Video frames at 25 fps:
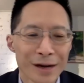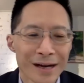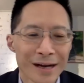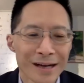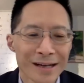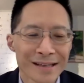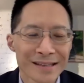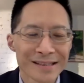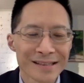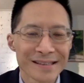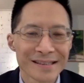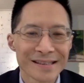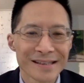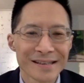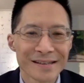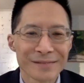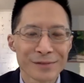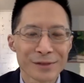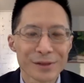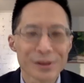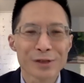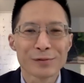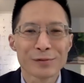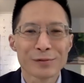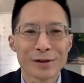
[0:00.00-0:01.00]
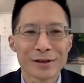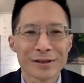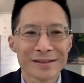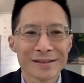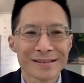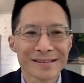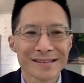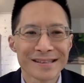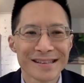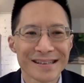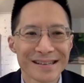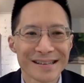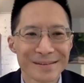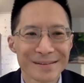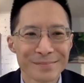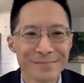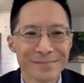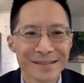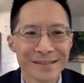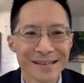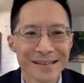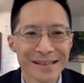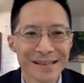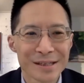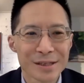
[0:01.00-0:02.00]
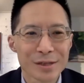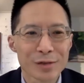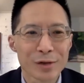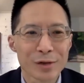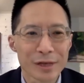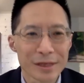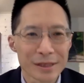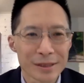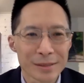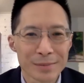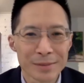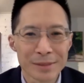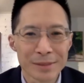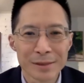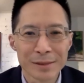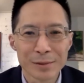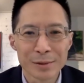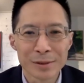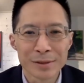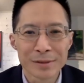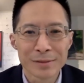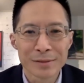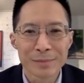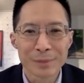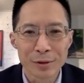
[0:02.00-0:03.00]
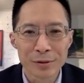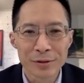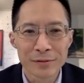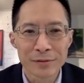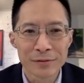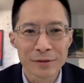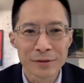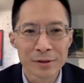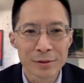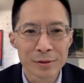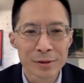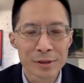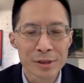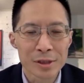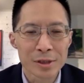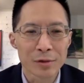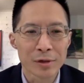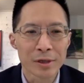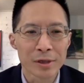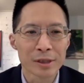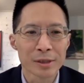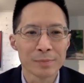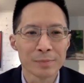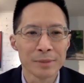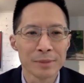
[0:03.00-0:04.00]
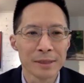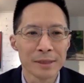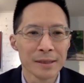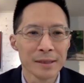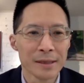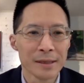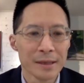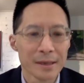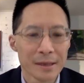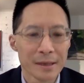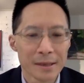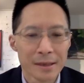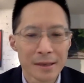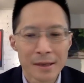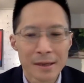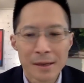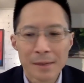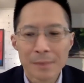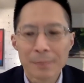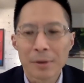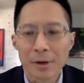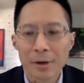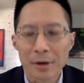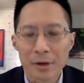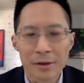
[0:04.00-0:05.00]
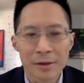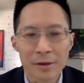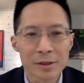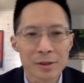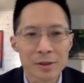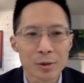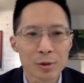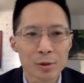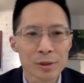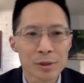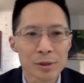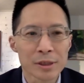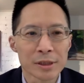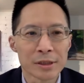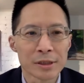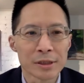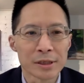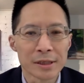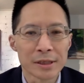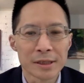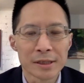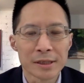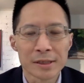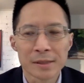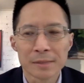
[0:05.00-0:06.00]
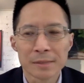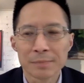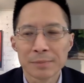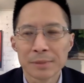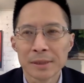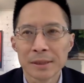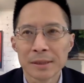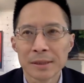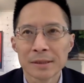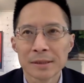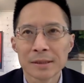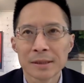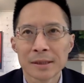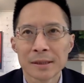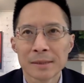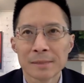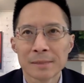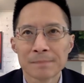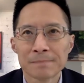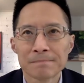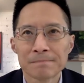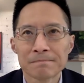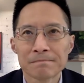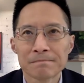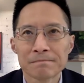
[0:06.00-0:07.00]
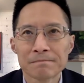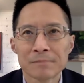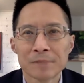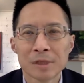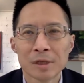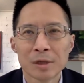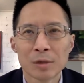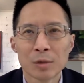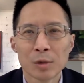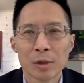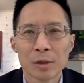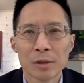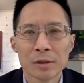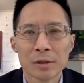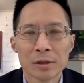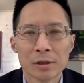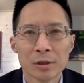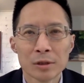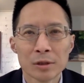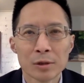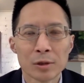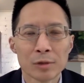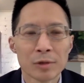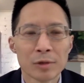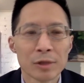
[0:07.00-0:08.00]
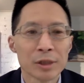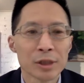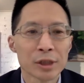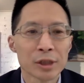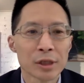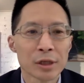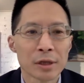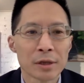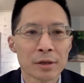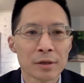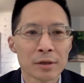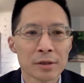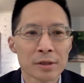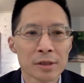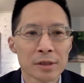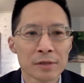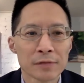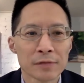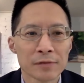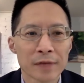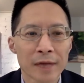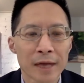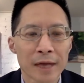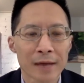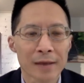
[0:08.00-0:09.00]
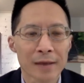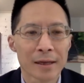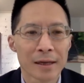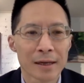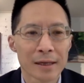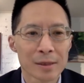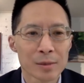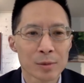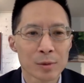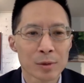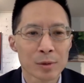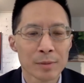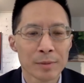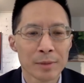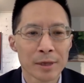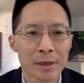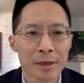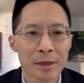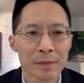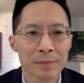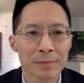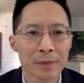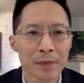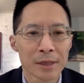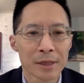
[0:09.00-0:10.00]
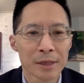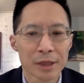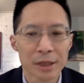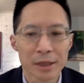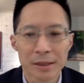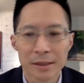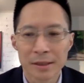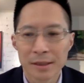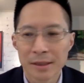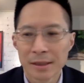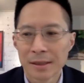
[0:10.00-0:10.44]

I uh, first of all, um, it is great to be with both of you. It's great to be part of this whole series. And Pete, um, you know, what you and Rich and others have catalyzed with the American Project